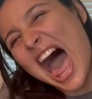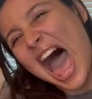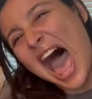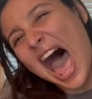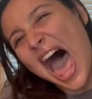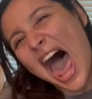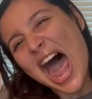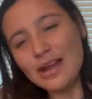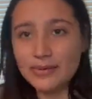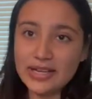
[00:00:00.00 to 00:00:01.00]
I
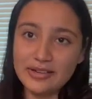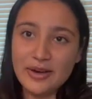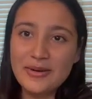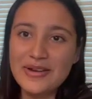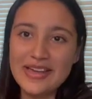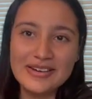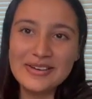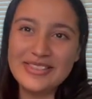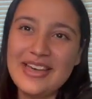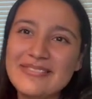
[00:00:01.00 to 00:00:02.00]
don't know
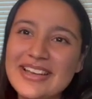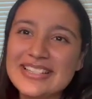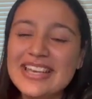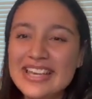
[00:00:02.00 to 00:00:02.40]
what that was.